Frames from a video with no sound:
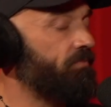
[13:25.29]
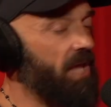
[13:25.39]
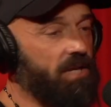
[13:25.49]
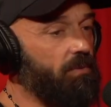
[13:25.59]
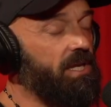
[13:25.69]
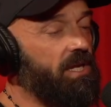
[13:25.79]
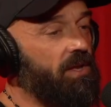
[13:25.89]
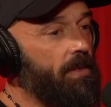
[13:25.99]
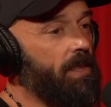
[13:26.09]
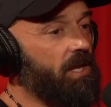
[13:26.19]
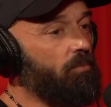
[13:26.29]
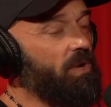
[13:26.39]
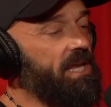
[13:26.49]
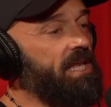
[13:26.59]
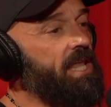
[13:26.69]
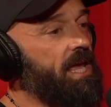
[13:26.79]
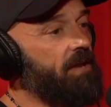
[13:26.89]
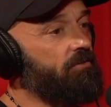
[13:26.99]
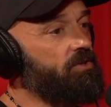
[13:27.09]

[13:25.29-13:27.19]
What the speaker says: Yeah. Anyway, I went in there